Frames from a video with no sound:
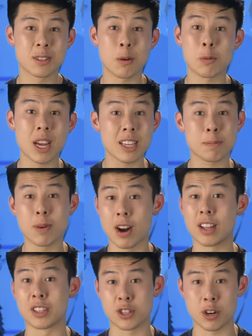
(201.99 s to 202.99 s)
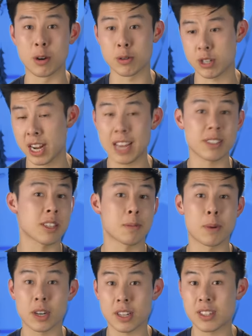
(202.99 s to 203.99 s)
So Rie's been on the show. She has
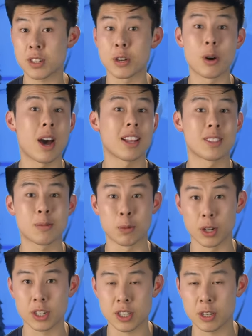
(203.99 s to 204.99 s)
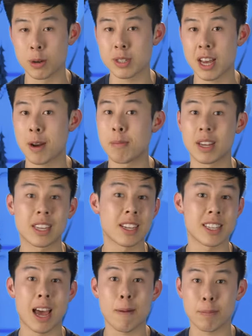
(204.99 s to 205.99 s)
experience. She knows how this works. She knows how to make
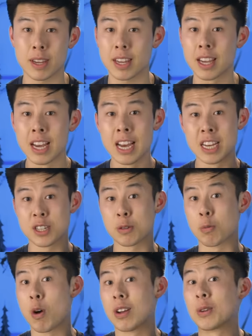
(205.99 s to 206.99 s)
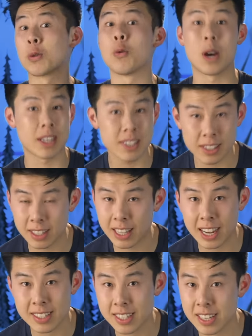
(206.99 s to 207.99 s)
kids happy. She's won twice in the
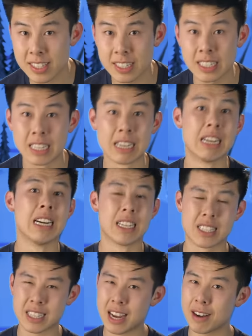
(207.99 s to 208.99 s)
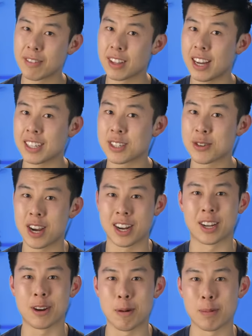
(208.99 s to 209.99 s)
last season. It's kind of a lot to try
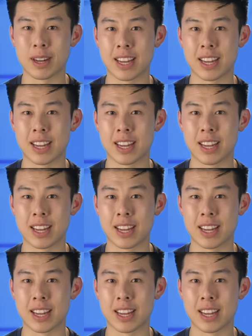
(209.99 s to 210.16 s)
to go up